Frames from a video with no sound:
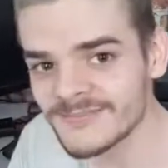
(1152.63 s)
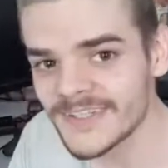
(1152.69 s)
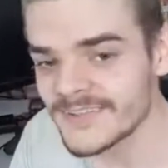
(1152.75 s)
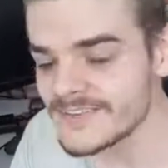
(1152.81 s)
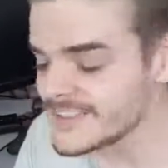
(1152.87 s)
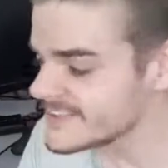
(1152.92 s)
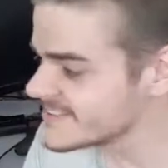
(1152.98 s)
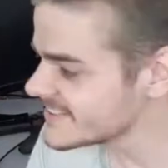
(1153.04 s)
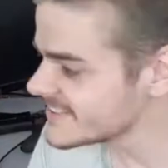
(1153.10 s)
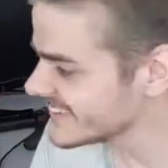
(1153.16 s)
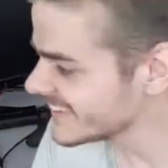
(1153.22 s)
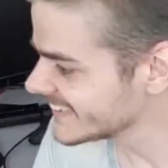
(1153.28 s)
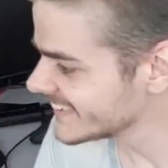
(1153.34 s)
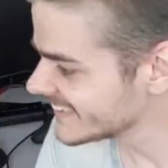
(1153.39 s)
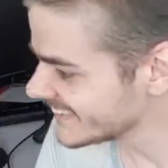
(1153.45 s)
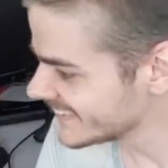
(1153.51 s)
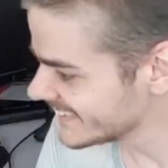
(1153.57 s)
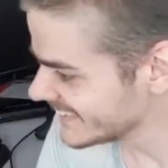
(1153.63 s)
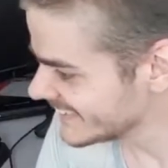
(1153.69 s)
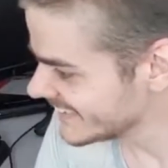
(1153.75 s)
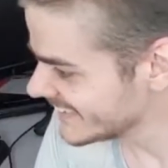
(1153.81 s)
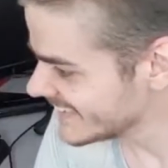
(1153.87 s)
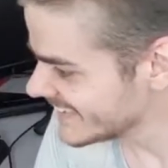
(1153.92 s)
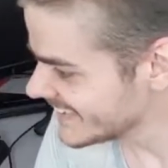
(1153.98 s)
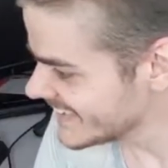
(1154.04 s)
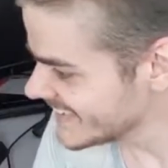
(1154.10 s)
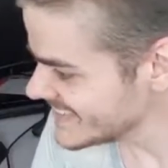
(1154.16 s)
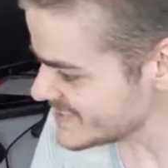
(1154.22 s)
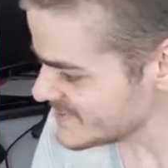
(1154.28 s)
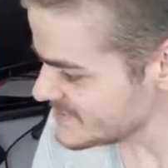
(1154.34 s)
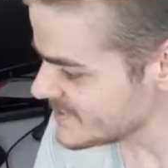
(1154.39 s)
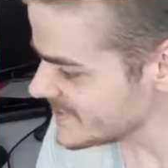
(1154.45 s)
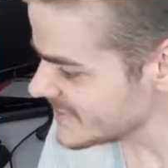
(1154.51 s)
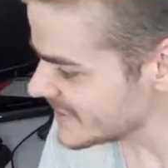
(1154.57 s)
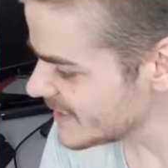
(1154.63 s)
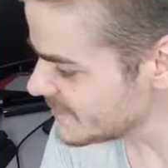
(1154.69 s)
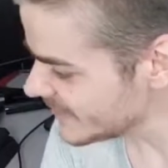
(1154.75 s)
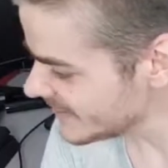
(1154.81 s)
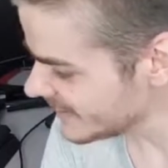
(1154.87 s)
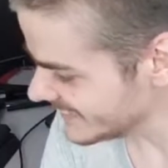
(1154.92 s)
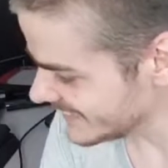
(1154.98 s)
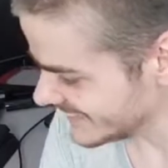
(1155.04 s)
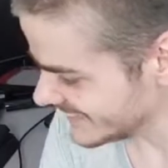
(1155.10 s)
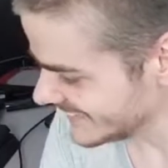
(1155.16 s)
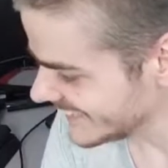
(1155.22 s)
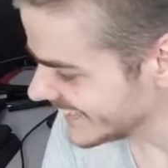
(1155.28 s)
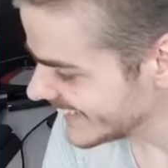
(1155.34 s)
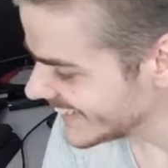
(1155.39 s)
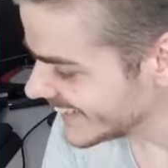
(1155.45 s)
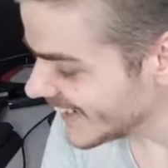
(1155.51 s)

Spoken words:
How are you doing? Thanks for coming along.